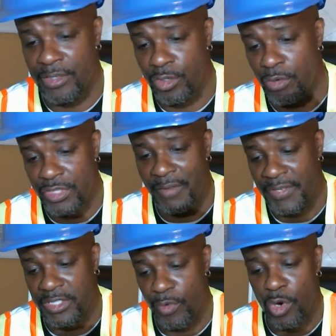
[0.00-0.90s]
So if
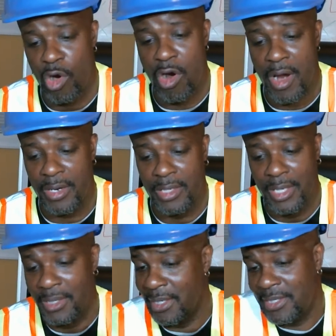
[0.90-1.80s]
it's real hard,
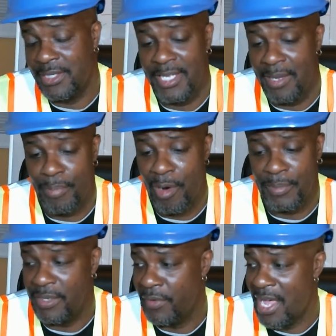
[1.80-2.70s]
then it's the same
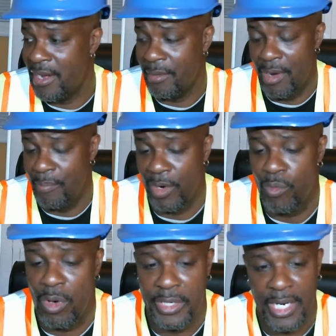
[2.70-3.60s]
purpose if you had a brick
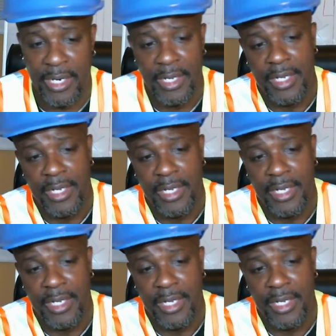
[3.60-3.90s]
wall there.